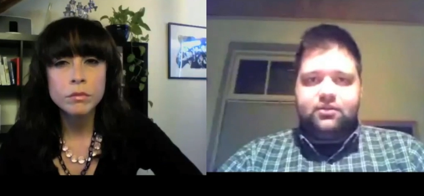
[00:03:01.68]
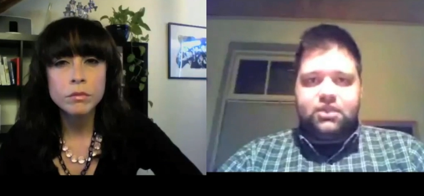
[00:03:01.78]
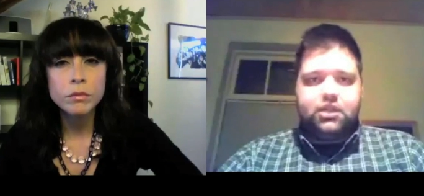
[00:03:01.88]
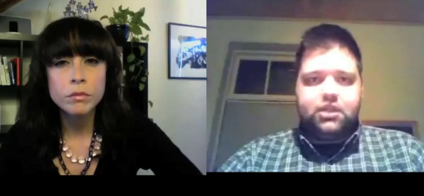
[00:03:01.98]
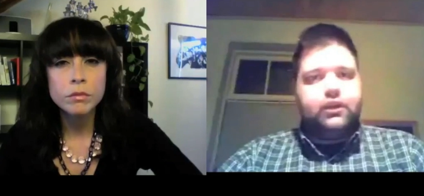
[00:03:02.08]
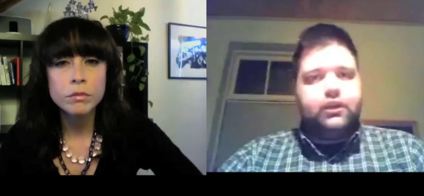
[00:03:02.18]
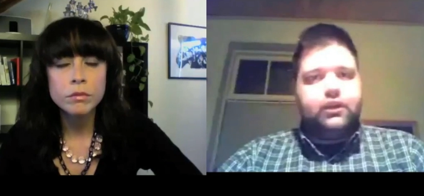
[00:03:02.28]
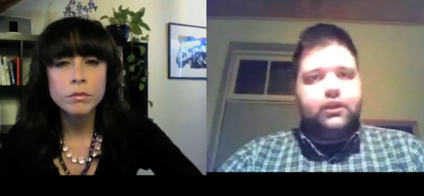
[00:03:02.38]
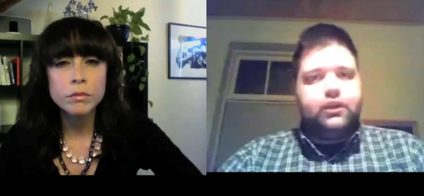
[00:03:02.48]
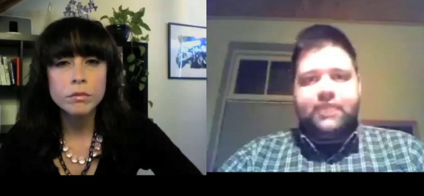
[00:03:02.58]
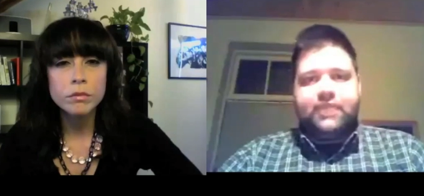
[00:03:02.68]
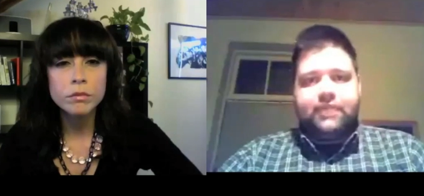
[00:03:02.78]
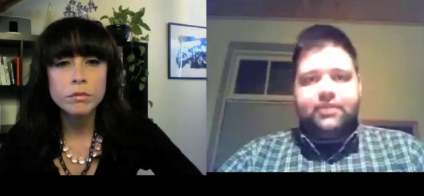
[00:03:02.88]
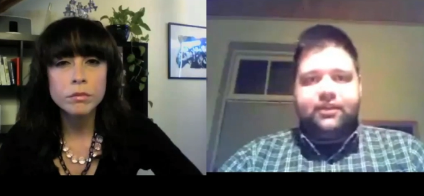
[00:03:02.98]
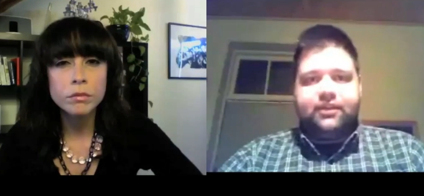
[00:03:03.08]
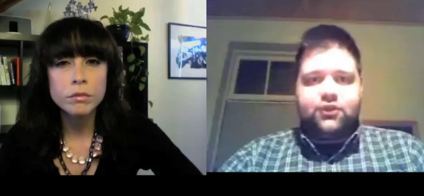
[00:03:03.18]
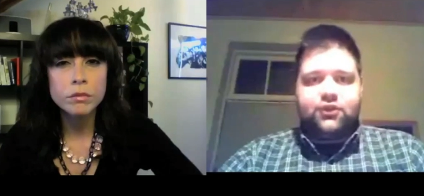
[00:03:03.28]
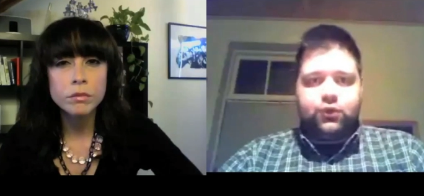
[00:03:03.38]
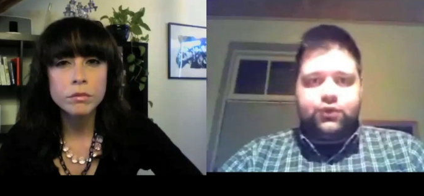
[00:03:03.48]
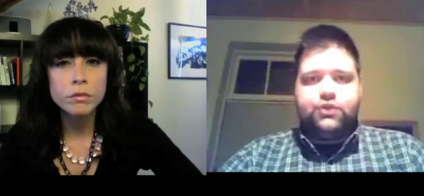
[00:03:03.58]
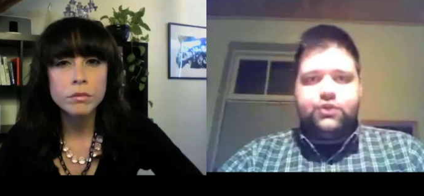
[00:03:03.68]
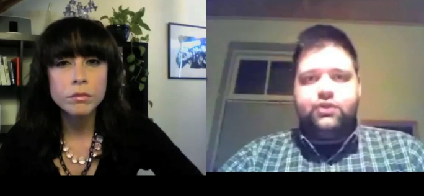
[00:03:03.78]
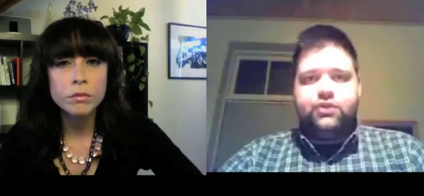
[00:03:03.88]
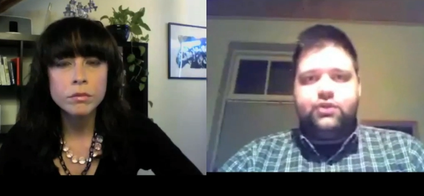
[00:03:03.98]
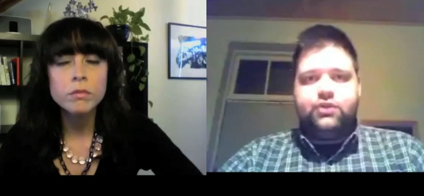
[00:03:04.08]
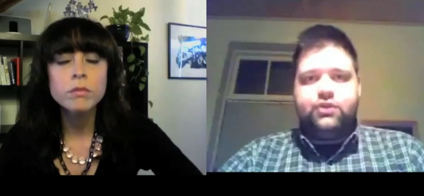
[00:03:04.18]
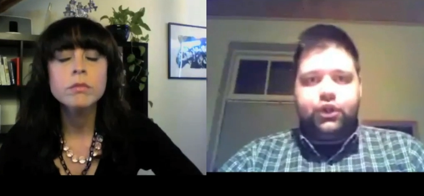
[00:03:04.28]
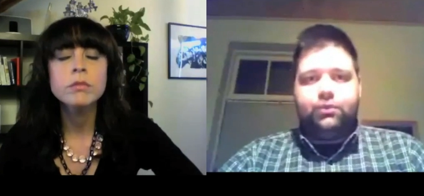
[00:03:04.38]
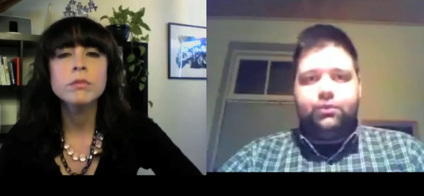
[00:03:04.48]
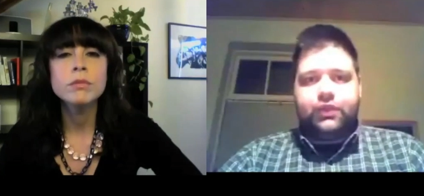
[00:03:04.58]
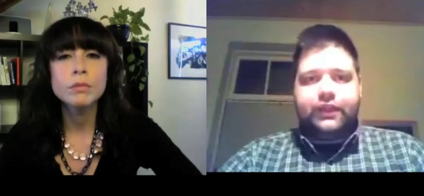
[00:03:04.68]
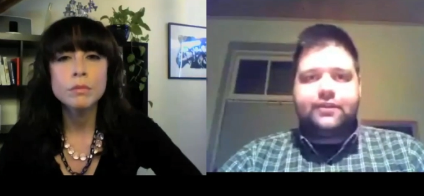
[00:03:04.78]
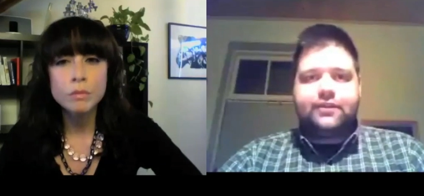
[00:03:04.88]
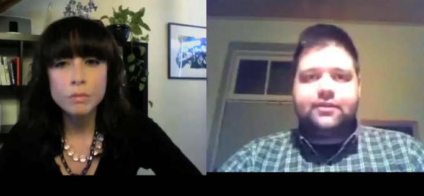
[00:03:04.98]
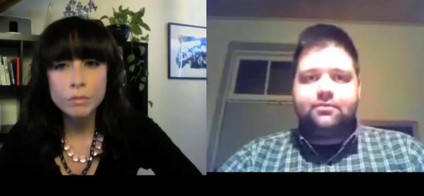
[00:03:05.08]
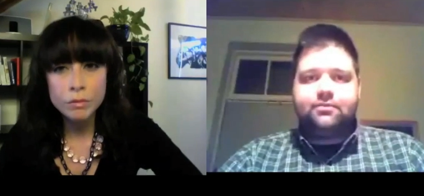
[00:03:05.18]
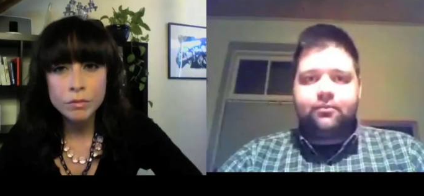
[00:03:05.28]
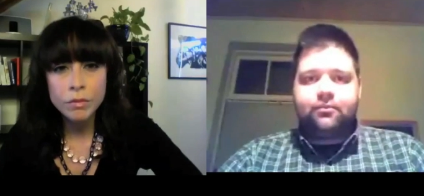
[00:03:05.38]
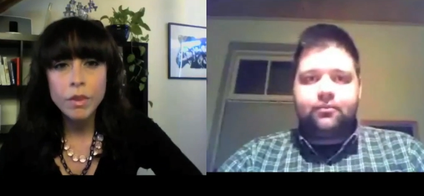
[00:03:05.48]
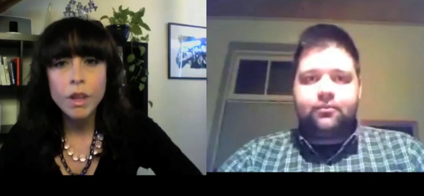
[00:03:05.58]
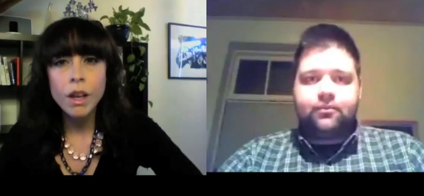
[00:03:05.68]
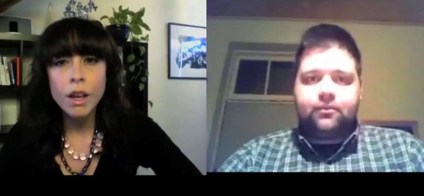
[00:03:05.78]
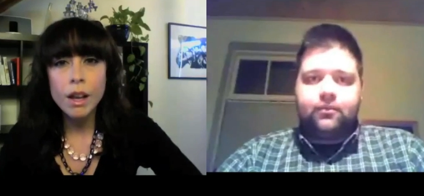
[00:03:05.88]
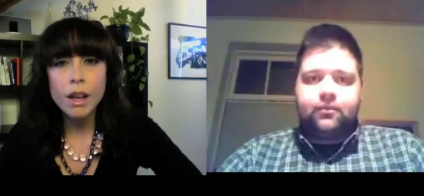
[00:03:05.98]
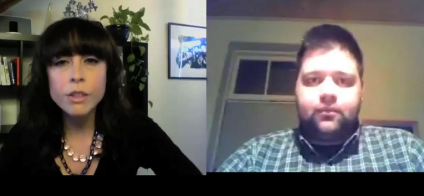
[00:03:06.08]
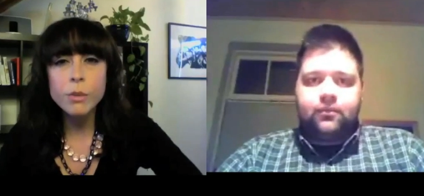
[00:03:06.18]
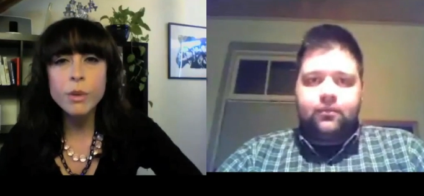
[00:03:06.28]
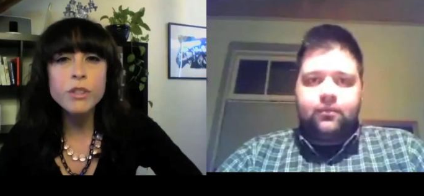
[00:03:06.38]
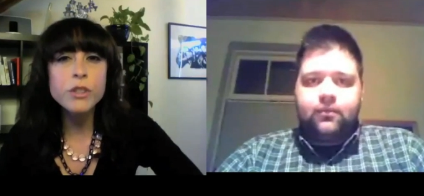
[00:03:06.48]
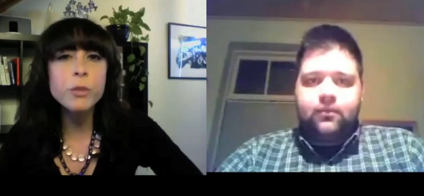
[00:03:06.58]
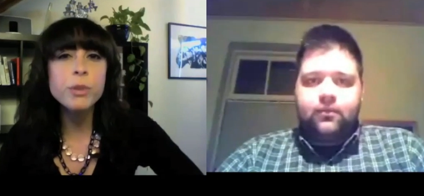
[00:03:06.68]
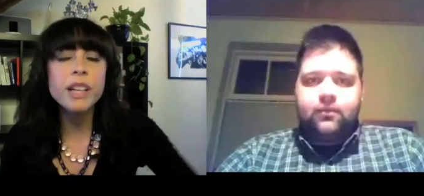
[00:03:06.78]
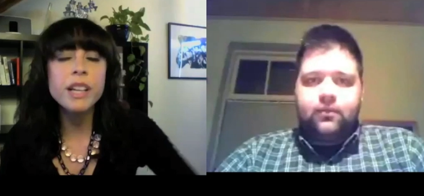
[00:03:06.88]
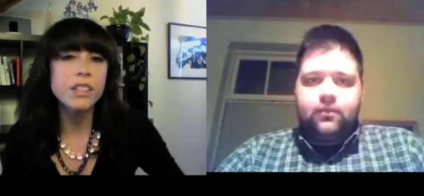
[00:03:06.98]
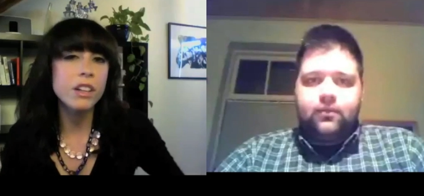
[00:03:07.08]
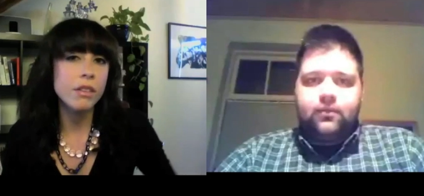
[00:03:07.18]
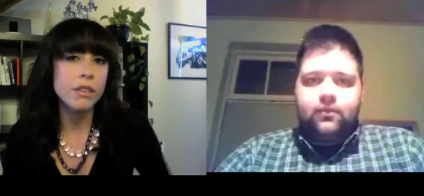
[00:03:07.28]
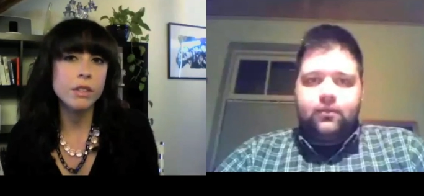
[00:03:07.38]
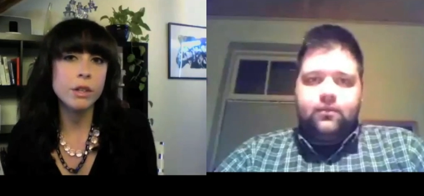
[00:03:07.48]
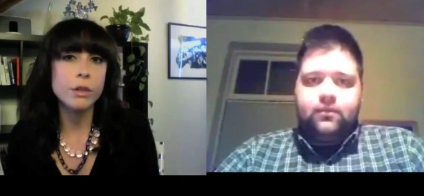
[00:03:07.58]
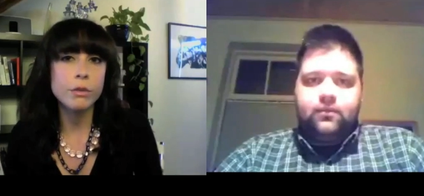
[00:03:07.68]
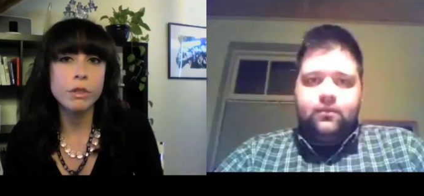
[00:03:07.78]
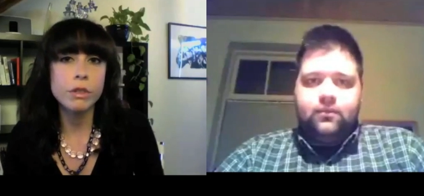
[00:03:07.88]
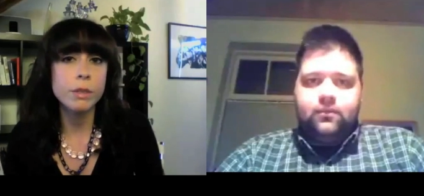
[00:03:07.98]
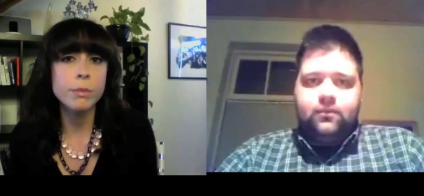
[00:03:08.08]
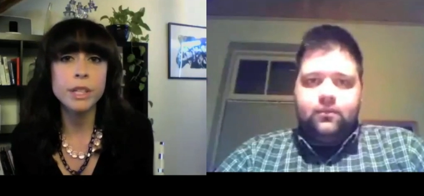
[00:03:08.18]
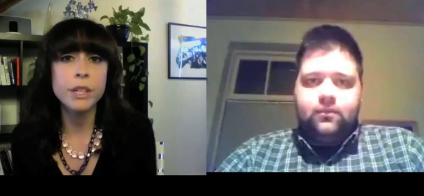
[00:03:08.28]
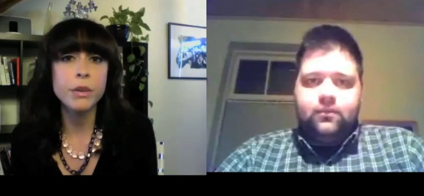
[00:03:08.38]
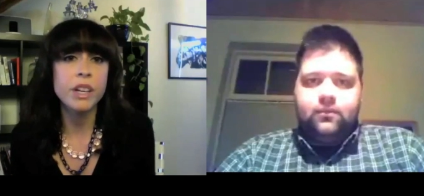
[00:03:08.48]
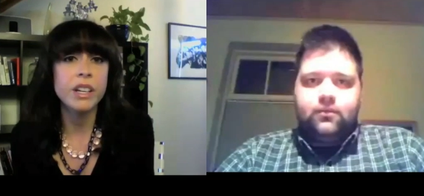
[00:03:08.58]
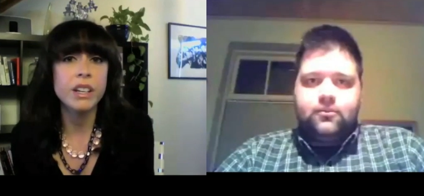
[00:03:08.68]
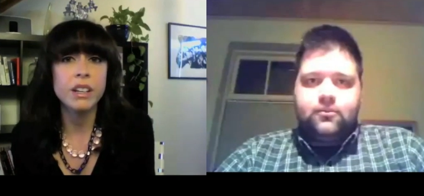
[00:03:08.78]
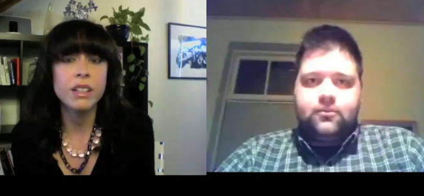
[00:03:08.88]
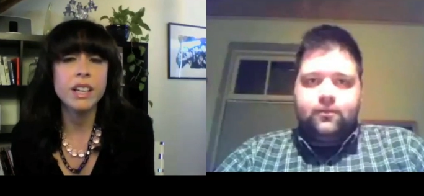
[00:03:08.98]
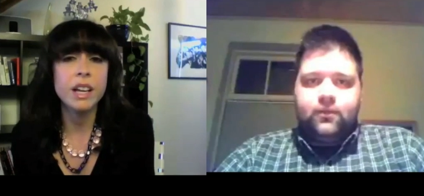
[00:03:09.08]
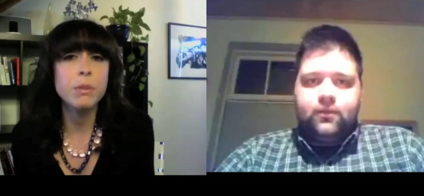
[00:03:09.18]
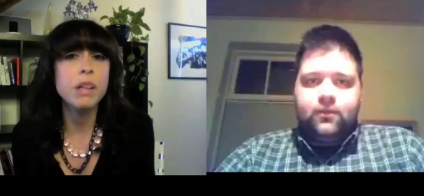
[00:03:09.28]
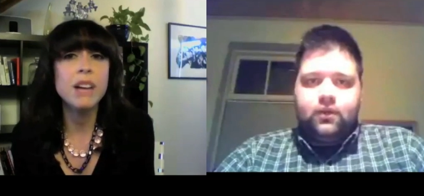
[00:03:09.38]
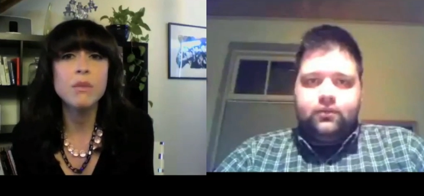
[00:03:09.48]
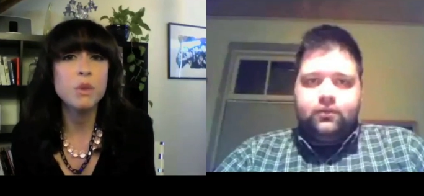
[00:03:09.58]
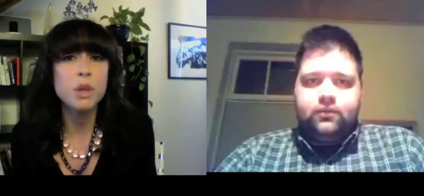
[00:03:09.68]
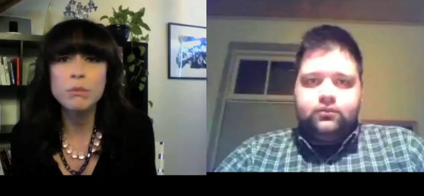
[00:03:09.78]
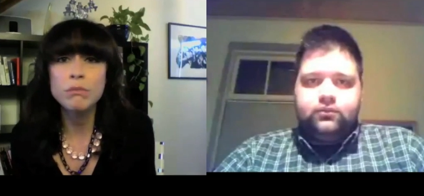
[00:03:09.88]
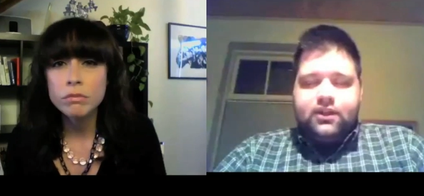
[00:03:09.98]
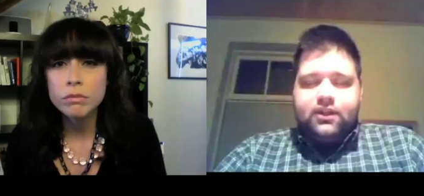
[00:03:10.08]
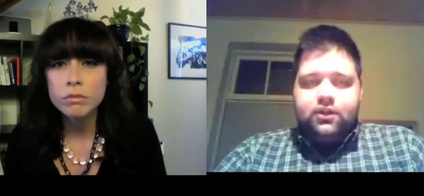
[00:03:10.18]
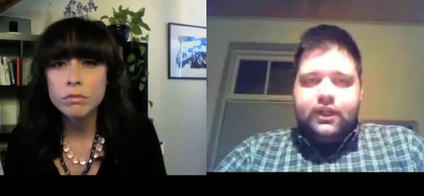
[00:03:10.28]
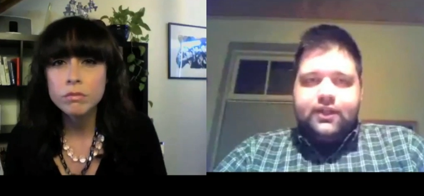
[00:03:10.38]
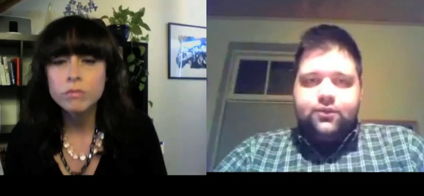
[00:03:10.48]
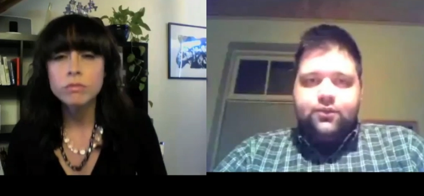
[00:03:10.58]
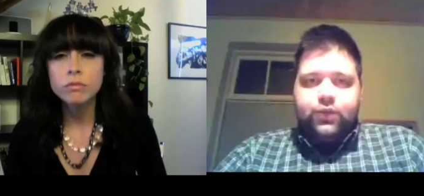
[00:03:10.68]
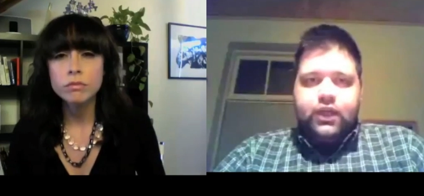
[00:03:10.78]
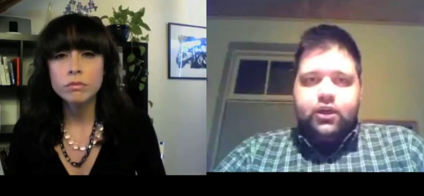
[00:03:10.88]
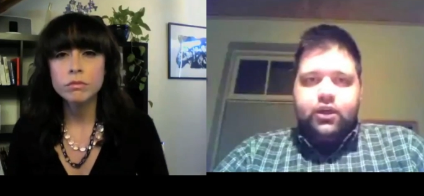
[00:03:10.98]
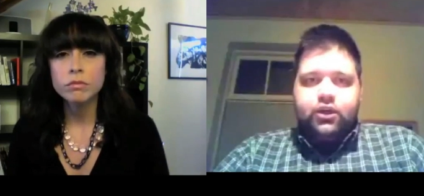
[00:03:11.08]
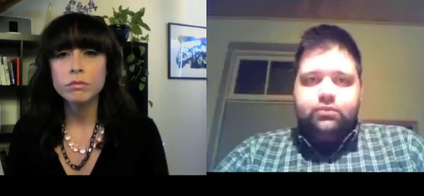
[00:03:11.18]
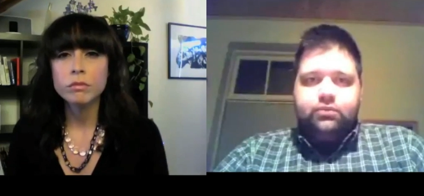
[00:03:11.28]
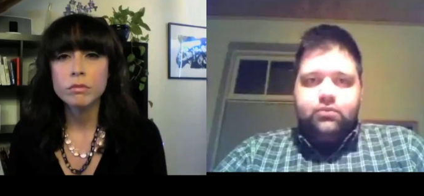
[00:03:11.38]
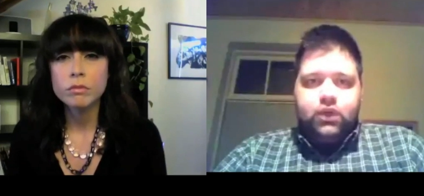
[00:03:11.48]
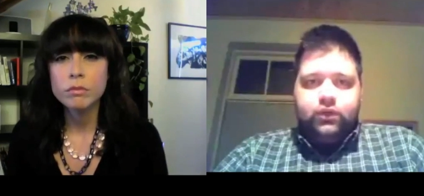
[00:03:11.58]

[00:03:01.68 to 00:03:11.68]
Speaker 1: to the material is made by the source, not OpenLeaks.
Speaker 2: And so, what is your place in all of this? Are you just simply creating a tech platform?
Speaker 1: Essentially, yes. We are